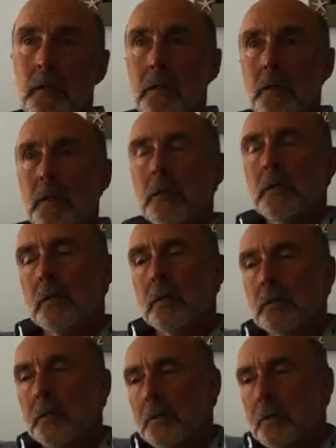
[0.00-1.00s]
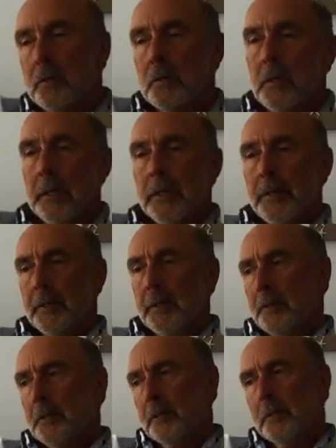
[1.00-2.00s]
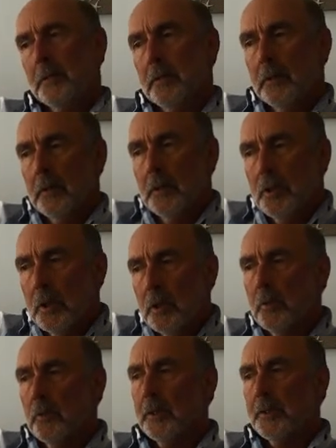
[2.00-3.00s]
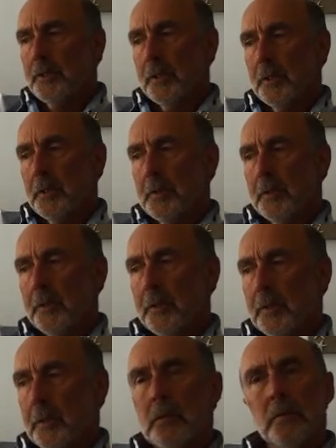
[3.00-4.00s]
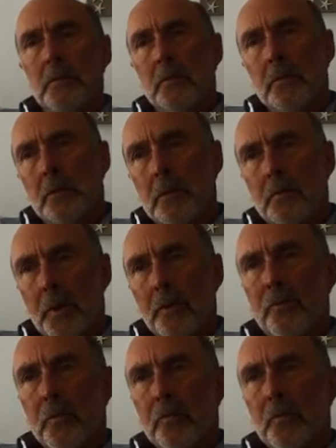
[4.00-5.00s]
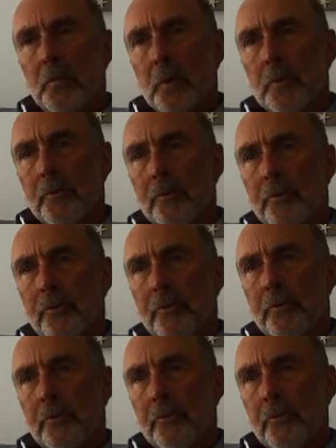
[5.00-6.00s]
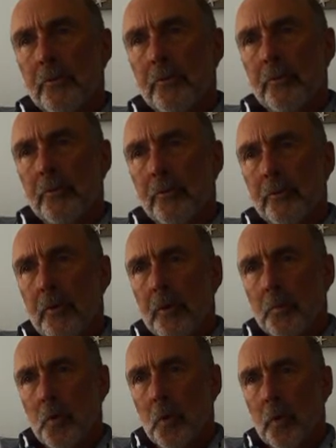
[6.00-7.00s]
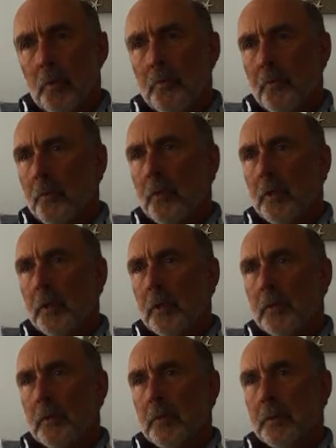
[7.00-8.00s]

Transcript: and uh, so, so in, in, general, I'd say that I think the you know positive approach is certainly more helpful here.